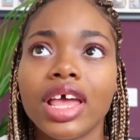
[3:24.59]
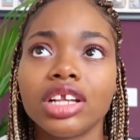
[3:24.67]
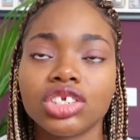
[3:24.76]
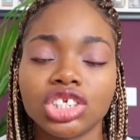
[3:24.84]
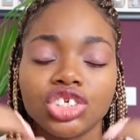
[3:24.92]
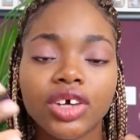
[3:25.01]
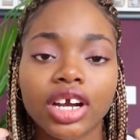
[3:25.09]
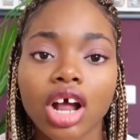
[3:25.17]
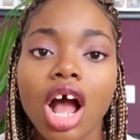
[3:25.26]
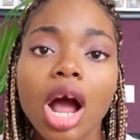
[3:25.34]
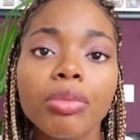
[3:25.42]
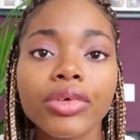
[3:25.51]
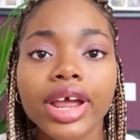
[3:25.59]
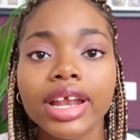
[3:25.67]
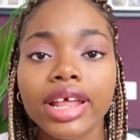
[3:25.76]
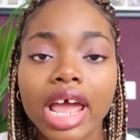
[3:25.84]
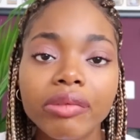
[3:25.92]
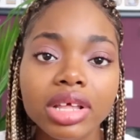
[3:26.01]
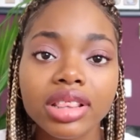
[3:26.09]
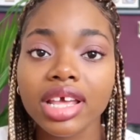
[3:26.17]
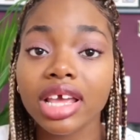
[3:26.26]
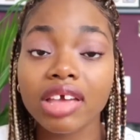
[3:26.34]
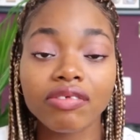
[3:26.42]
and just try to comprehend everything.